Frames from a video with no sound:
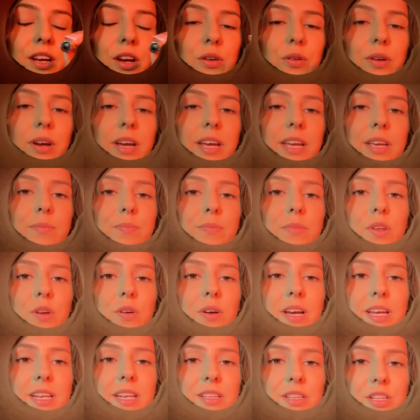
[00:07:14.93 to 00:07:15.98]
Okay, go
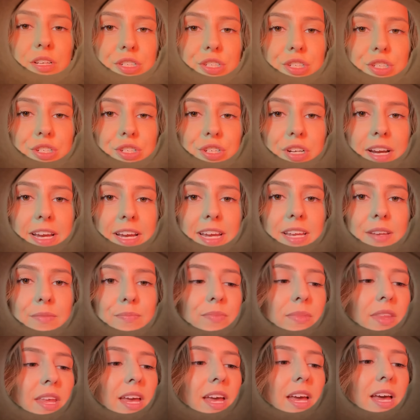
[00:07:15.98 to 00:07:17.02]
ahead and look straight.
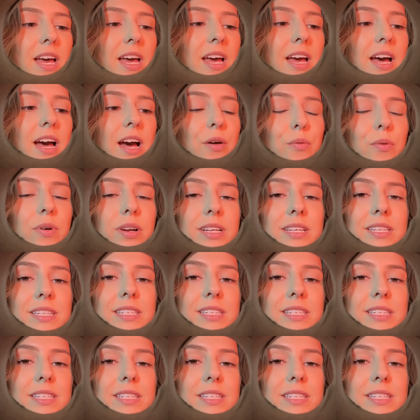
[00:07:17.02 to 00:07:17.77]
I want to